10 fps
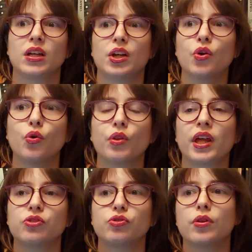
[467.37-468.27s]
you know
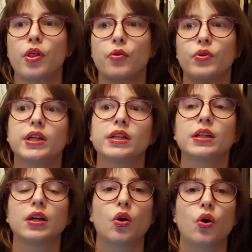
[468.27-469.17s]
that
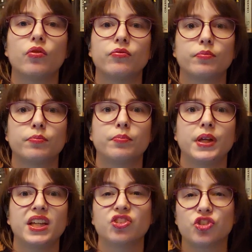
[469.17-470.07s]
thrill of
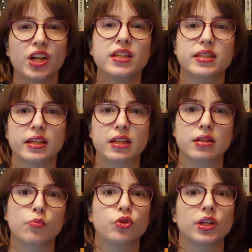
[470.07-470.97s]
being chasing
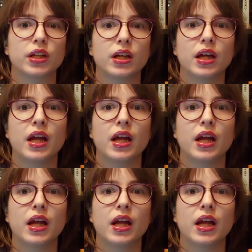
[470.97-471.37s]
someone